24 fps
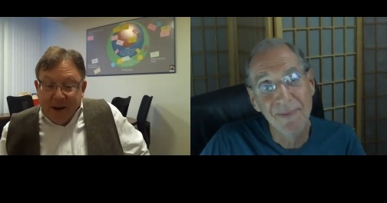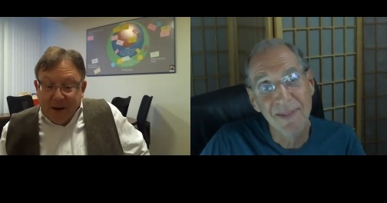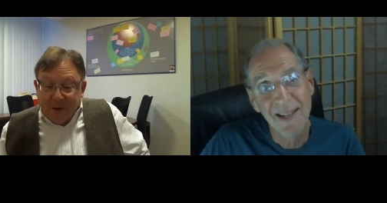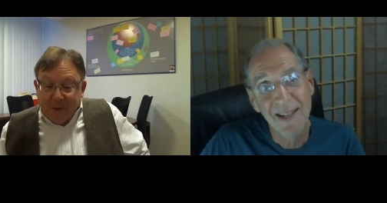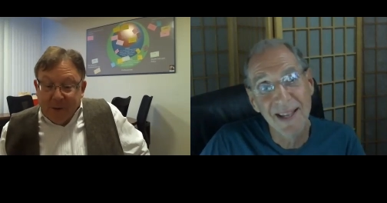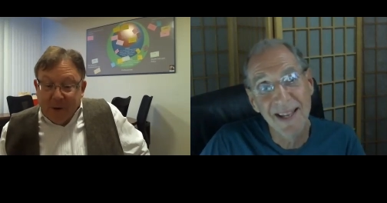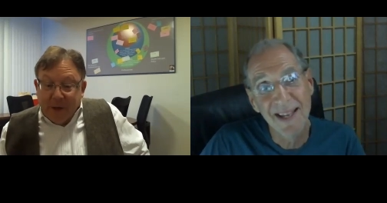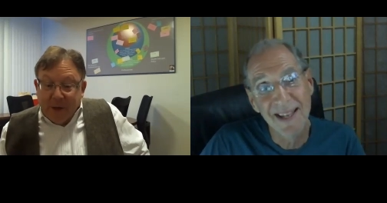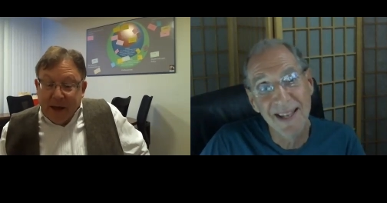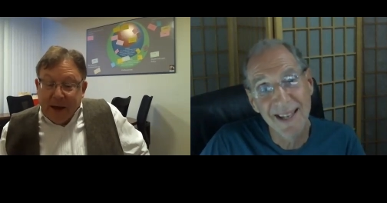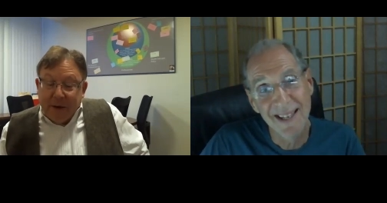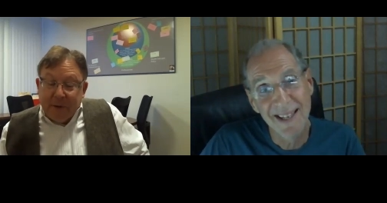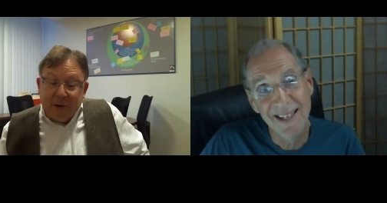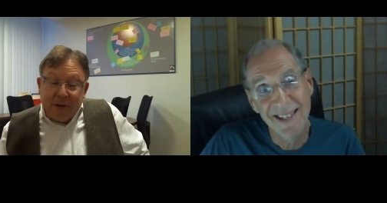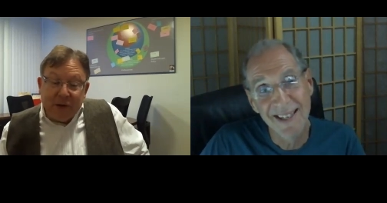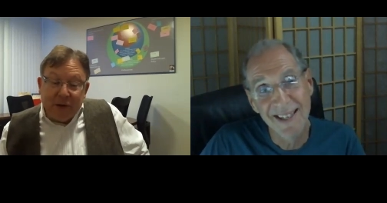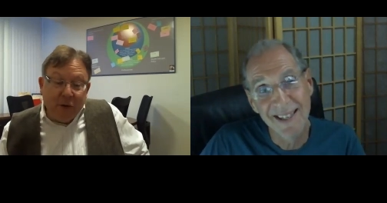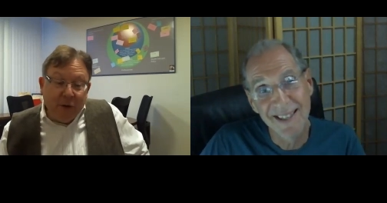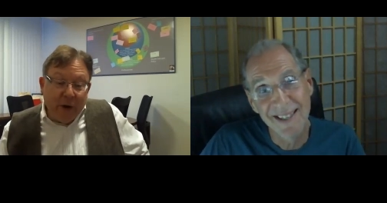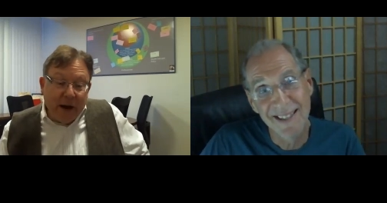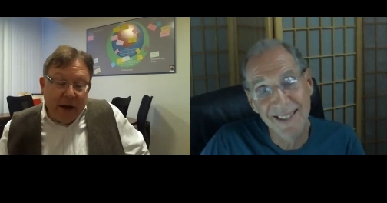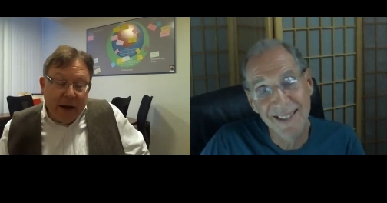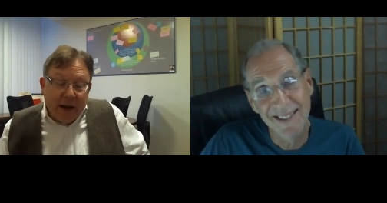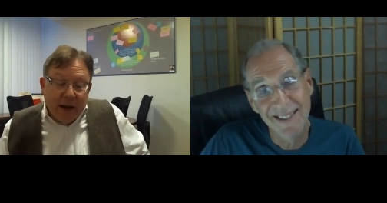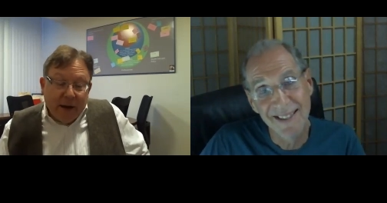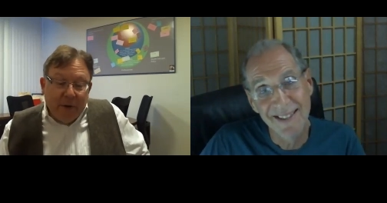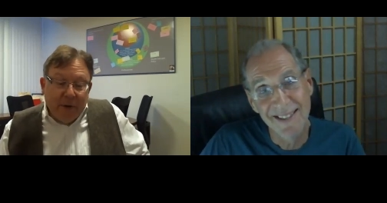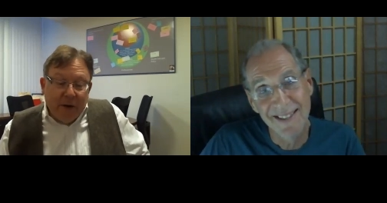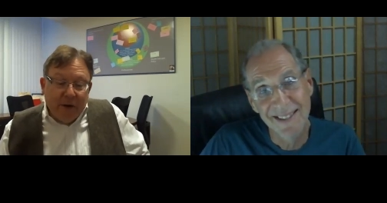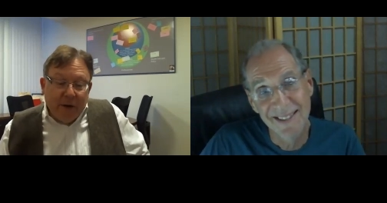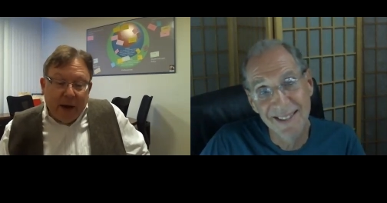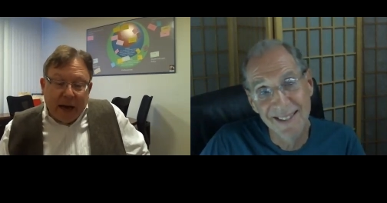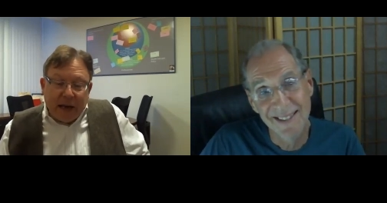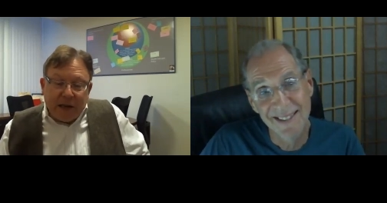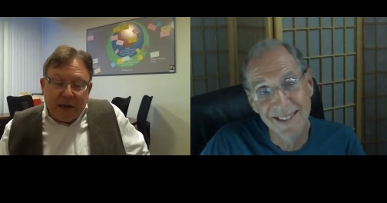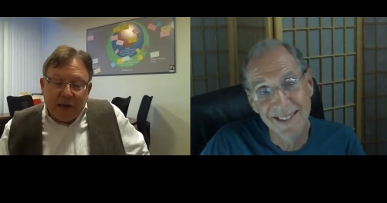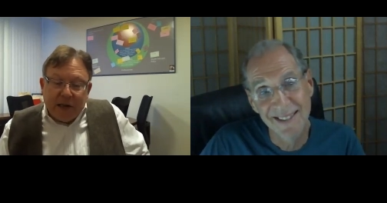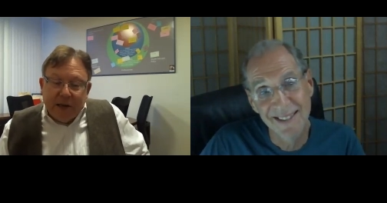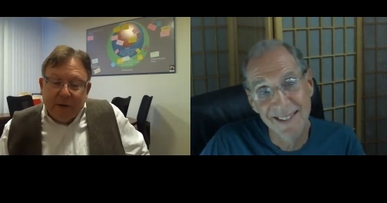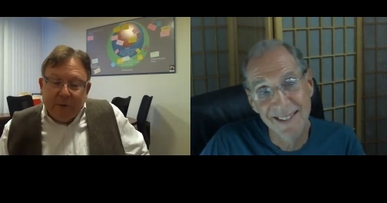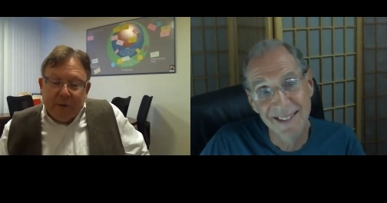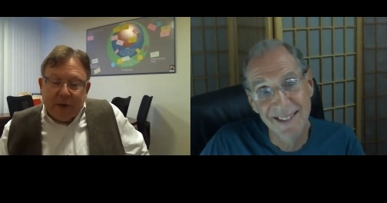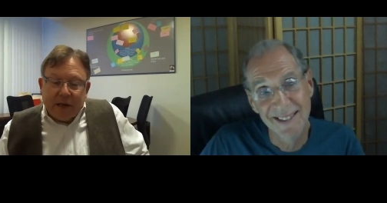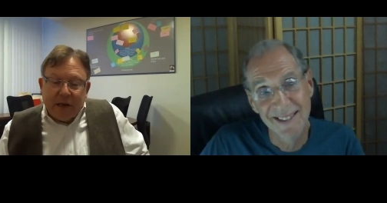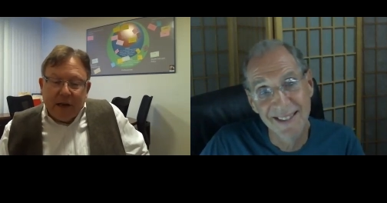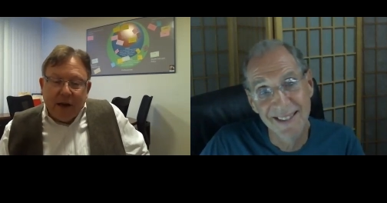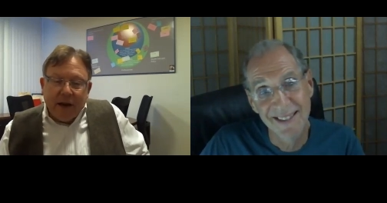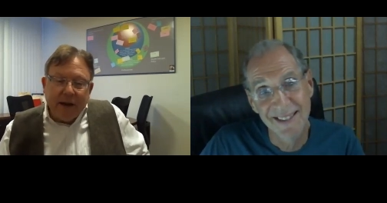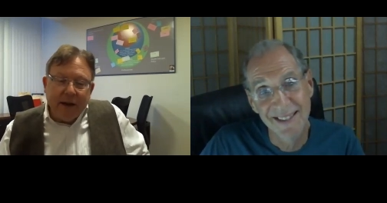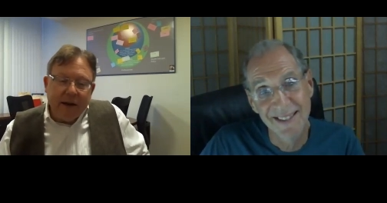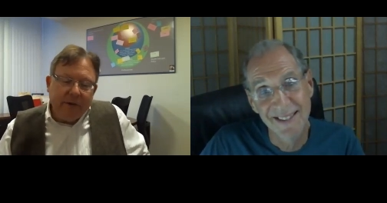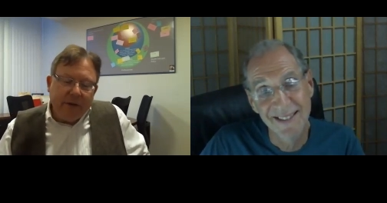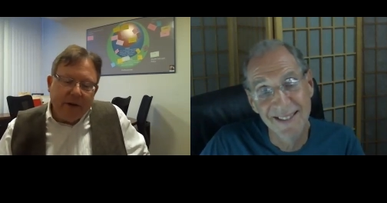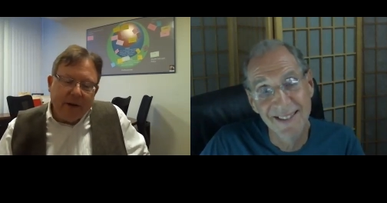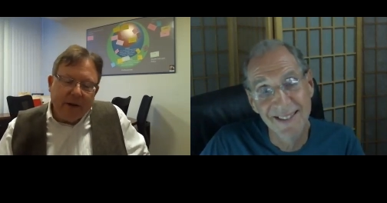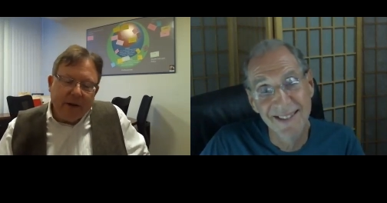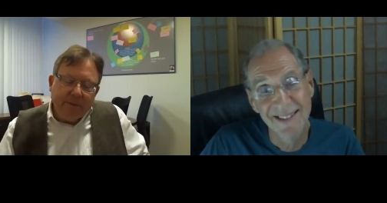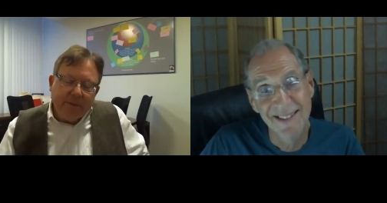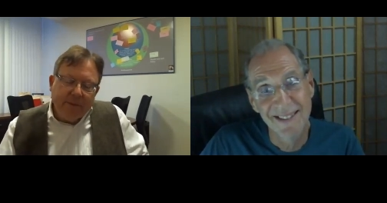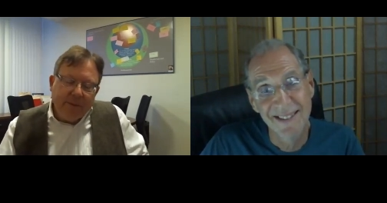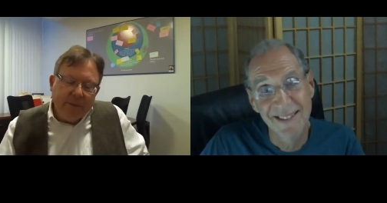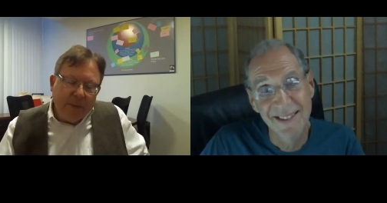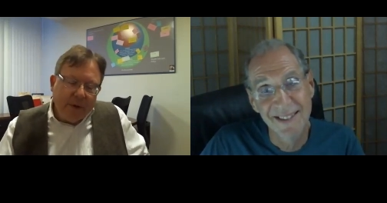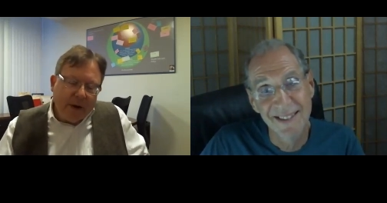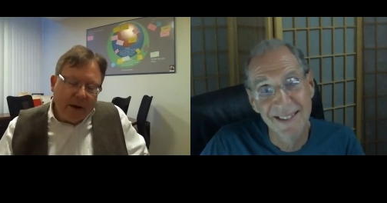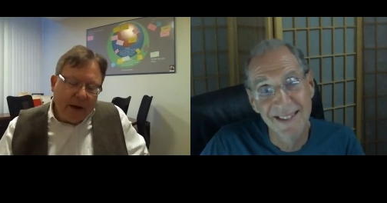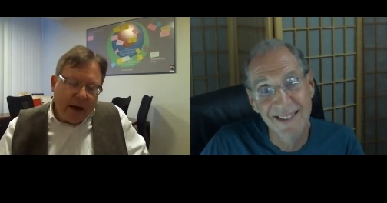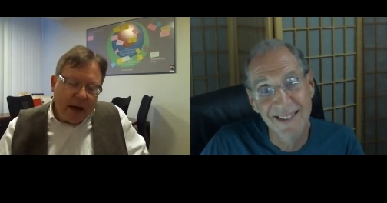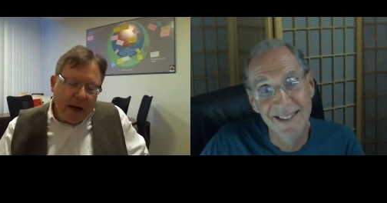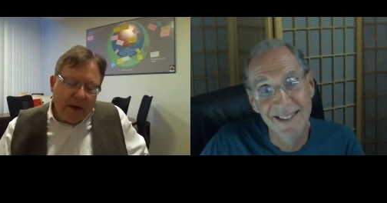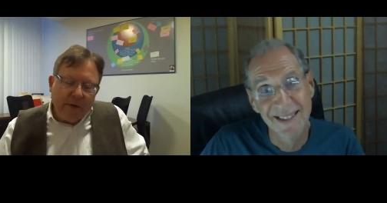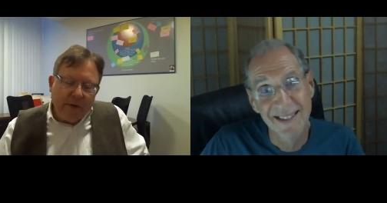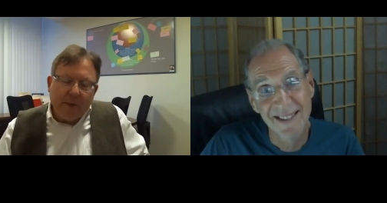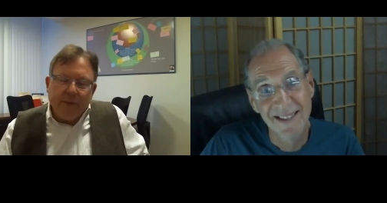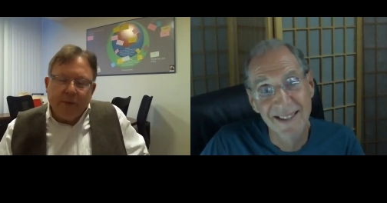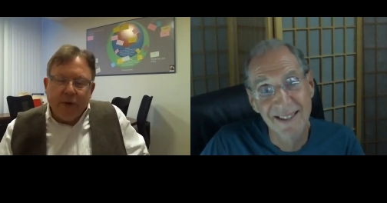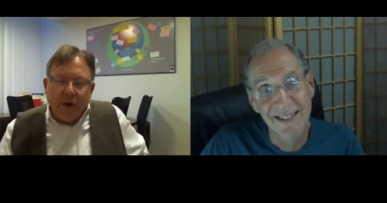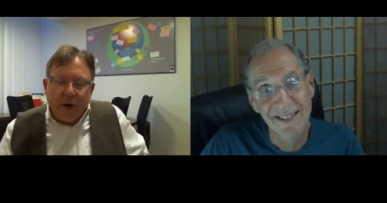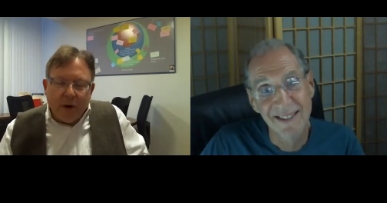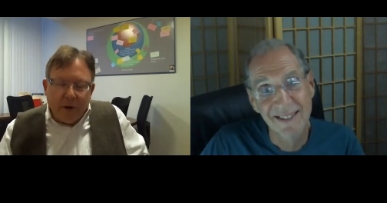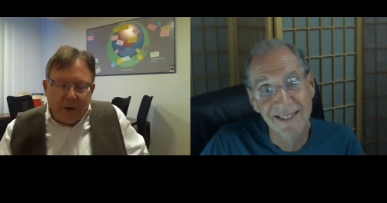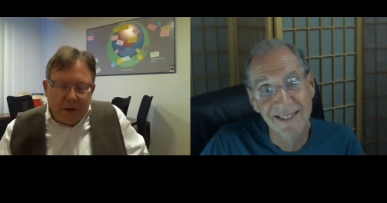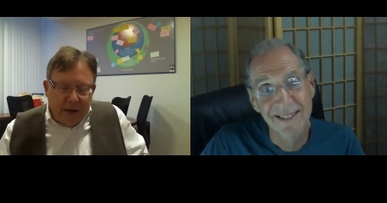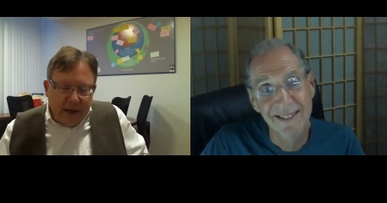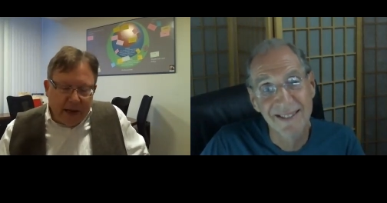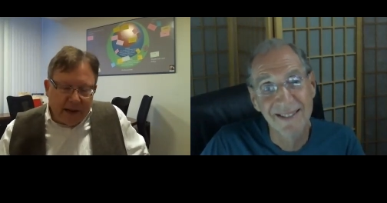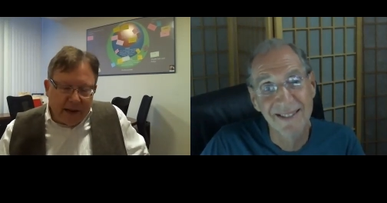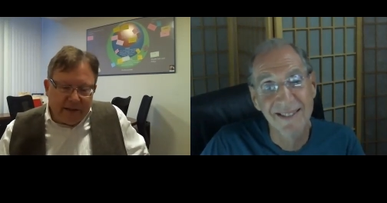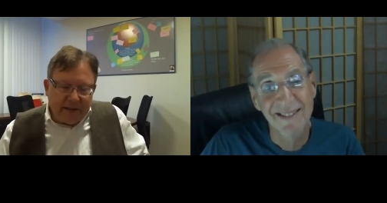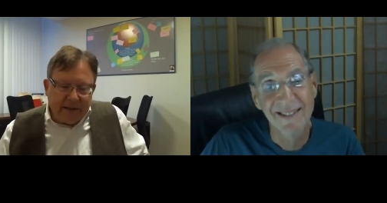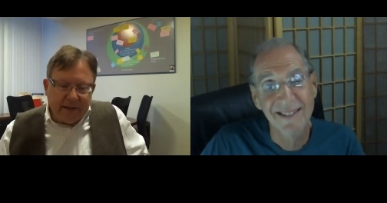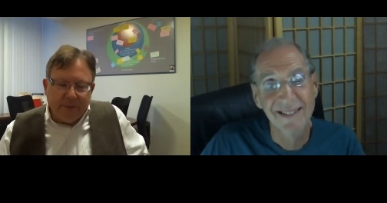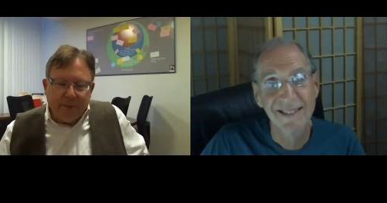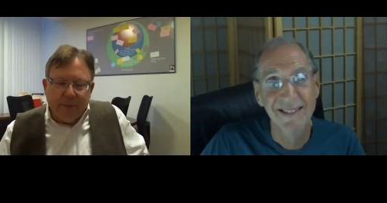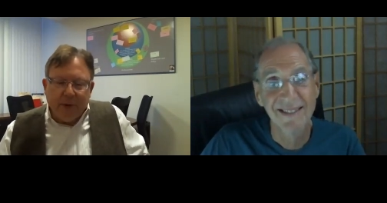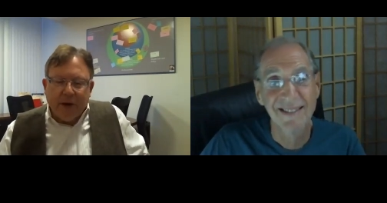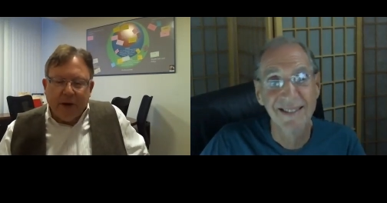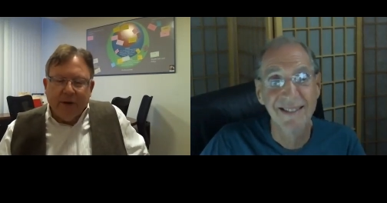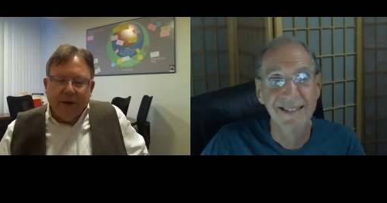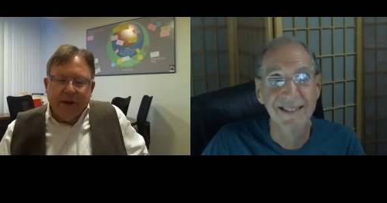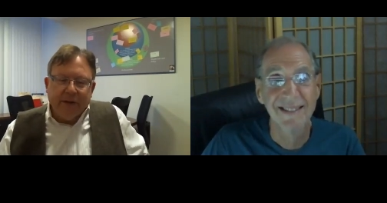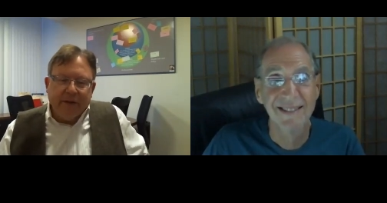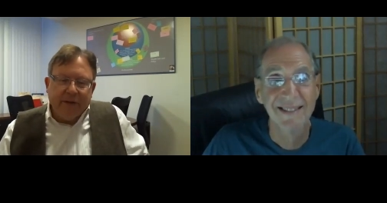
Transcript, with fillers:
Speaker 1: Well, that was great. I mean, actually, it was kind of a kind of a protest period.